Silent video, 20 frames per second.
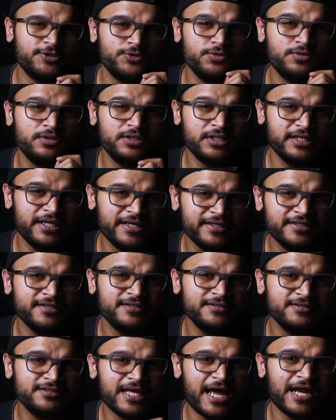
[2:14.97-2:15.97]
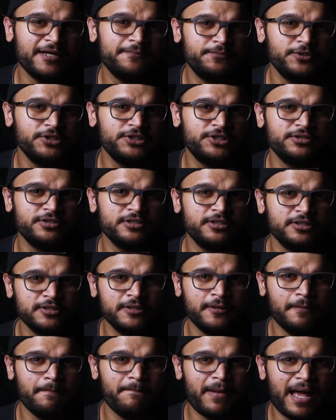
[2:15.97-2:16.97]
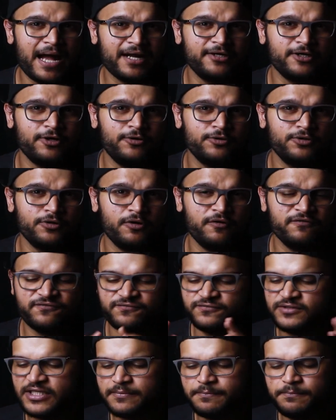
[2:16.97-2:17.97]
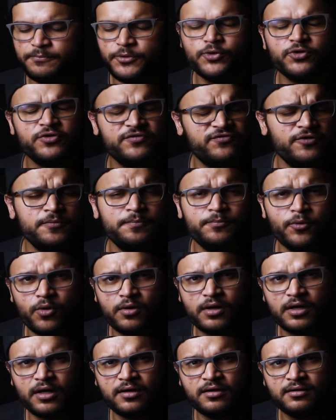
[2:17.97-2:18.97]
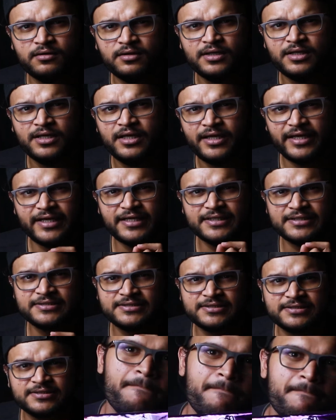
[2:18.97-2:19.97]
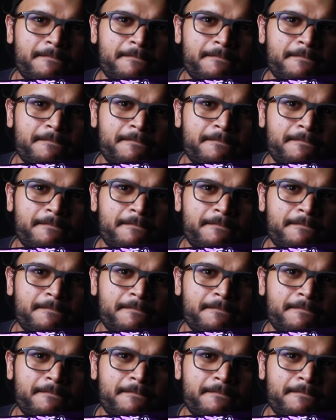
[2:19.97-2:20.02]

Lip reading: to creating that particular background of that beautiful bokeh is